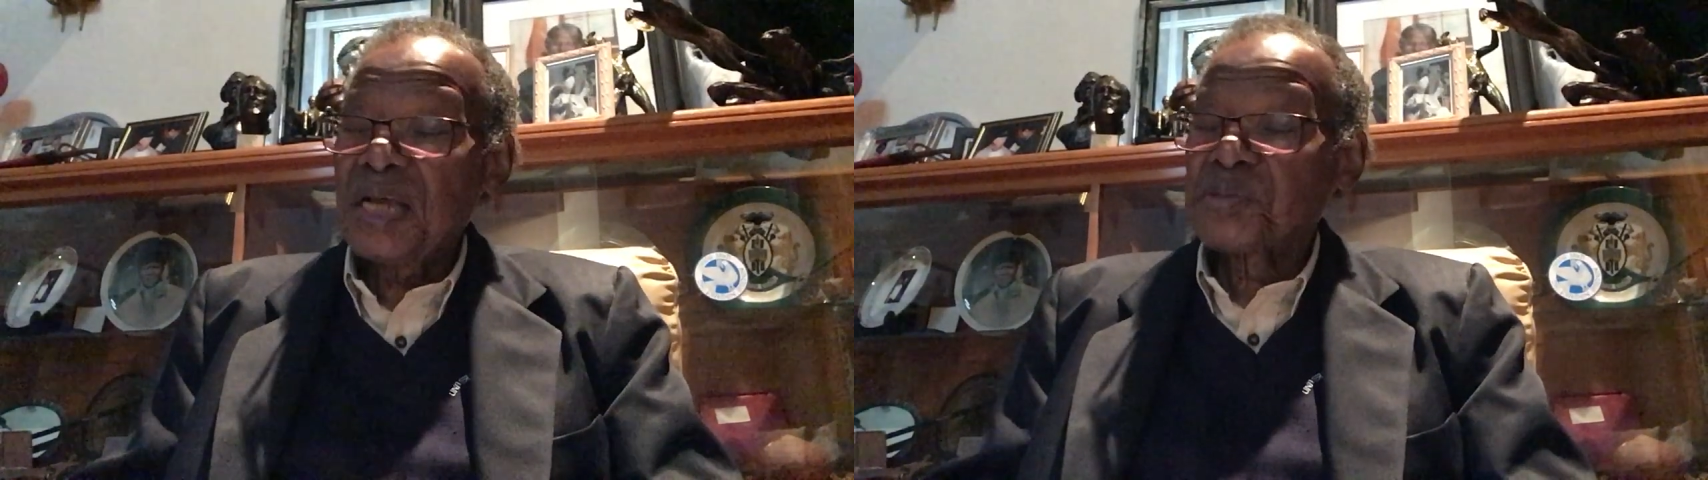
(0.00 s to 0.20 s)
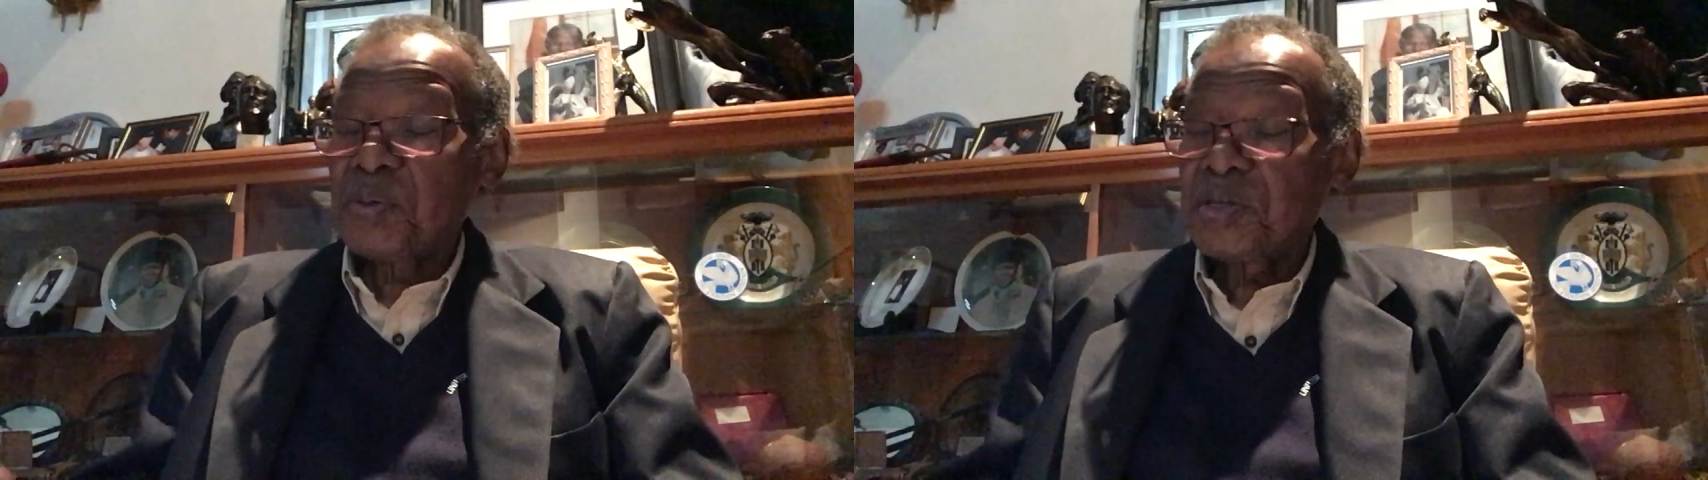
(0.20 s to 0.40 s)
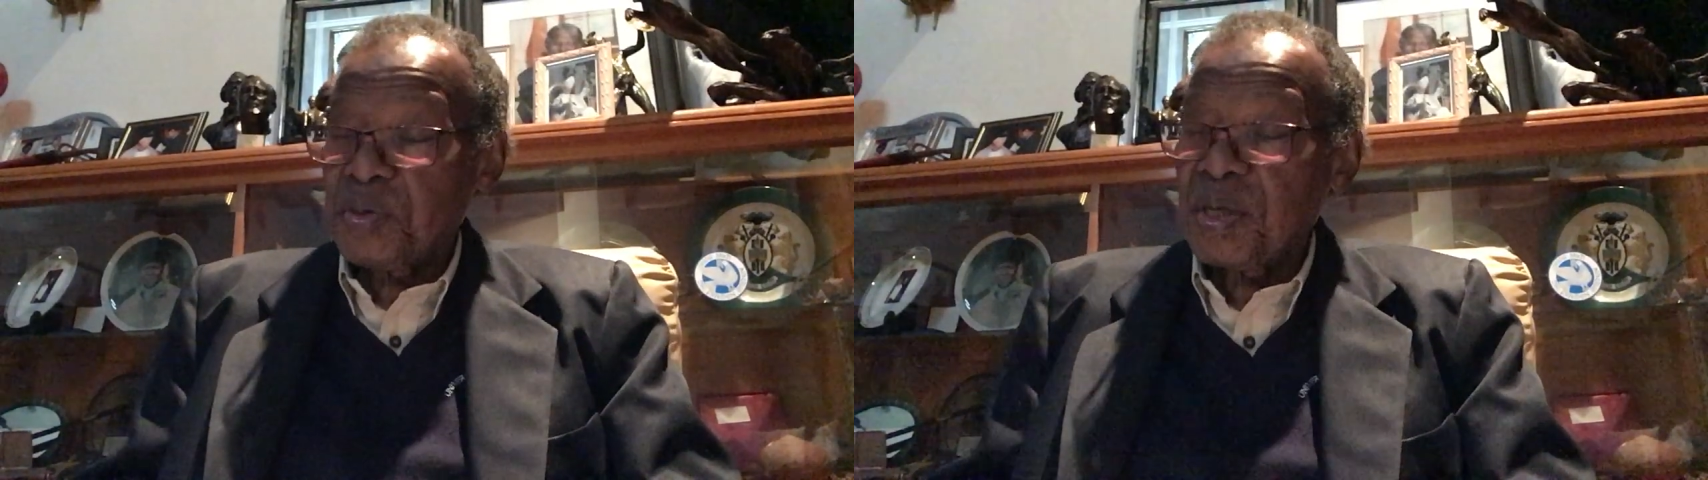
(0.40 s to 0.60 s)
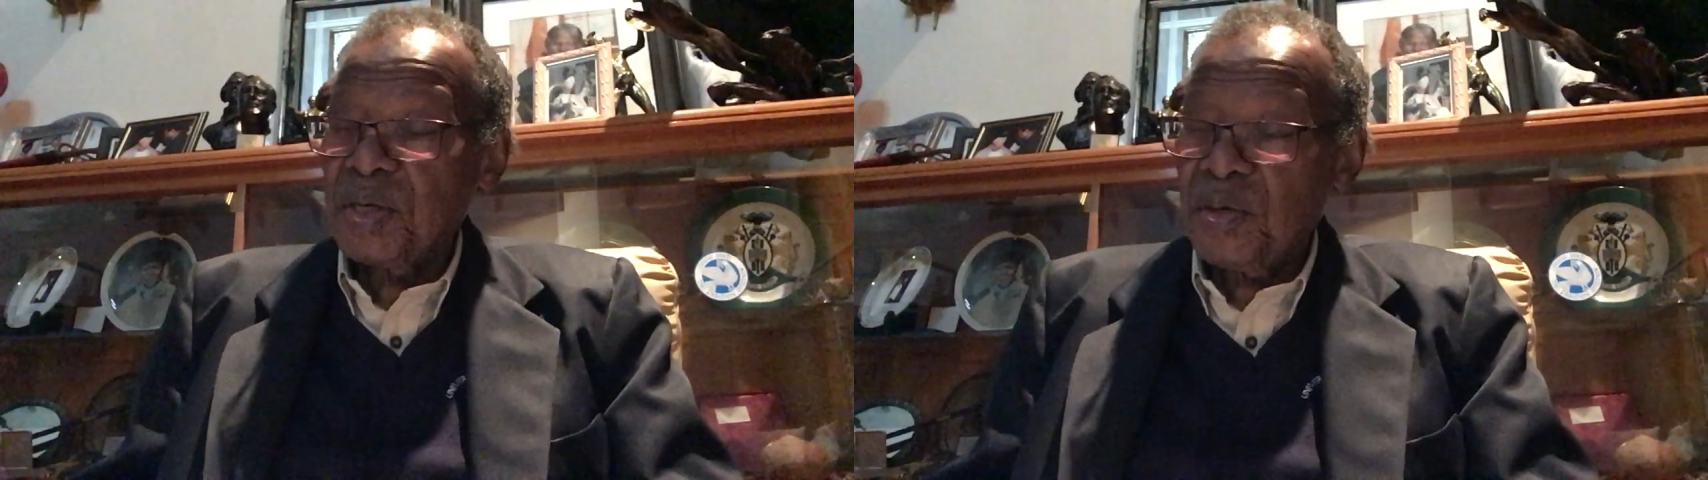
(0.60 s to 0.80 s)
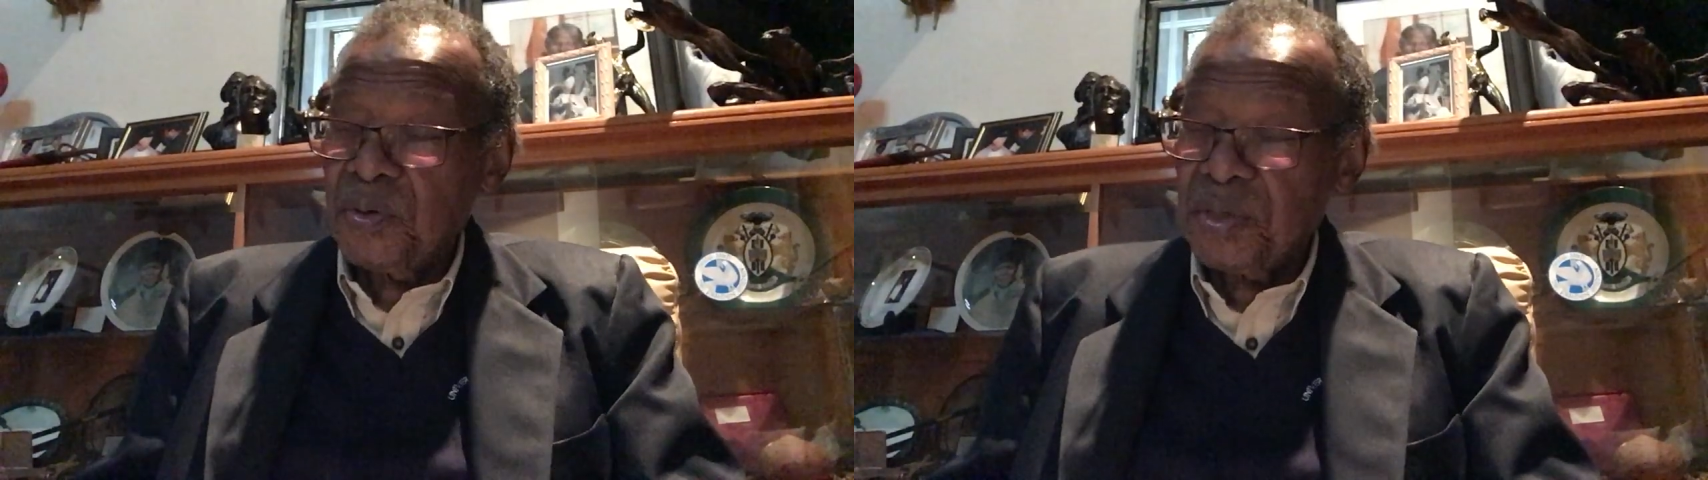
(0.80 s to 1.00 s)
as we're doing
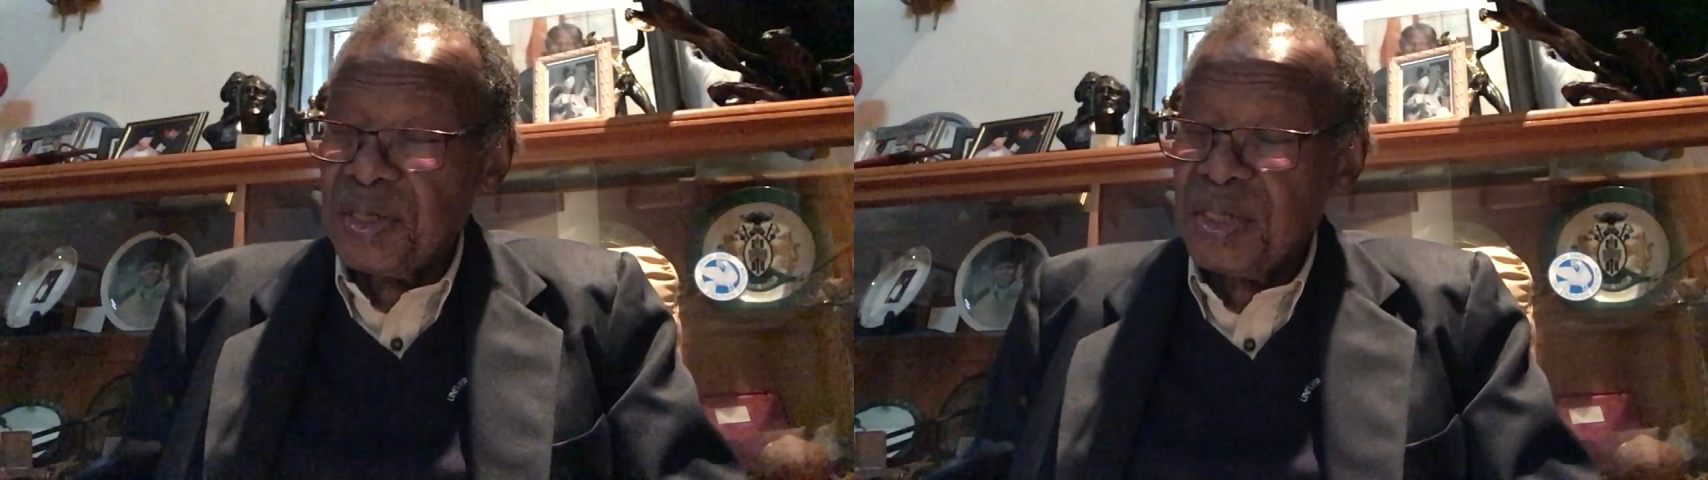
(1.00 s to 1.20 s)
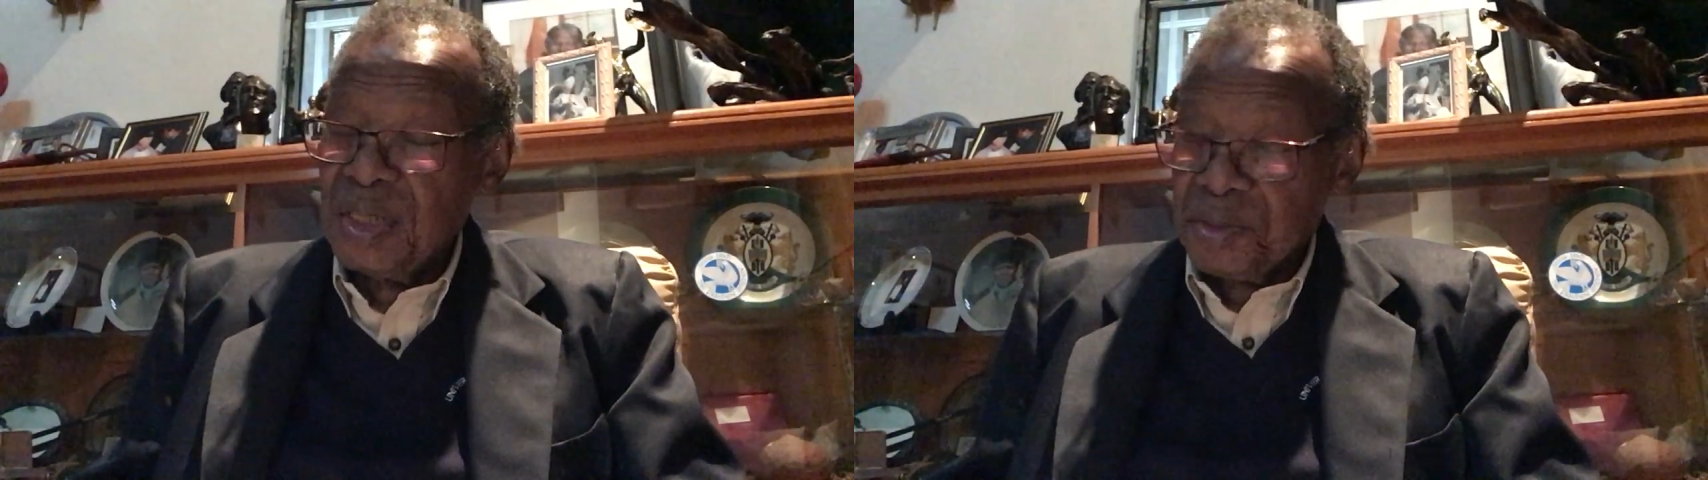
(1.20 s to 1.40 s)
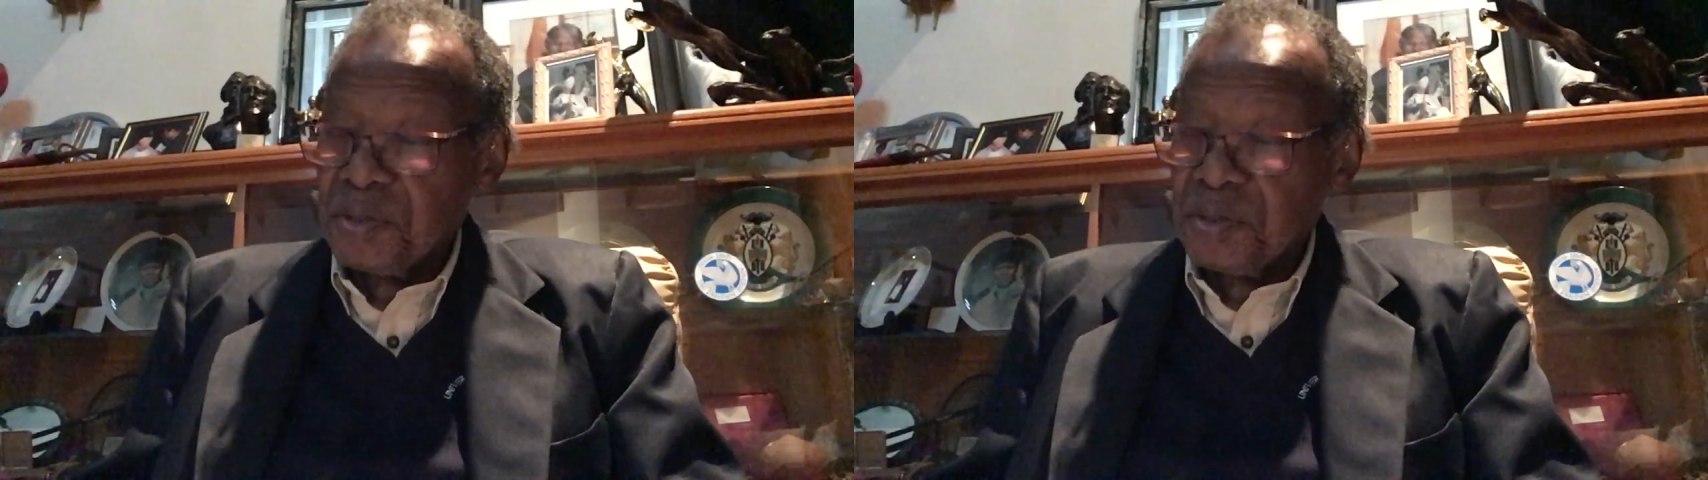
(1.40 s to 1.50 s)
in Ulundi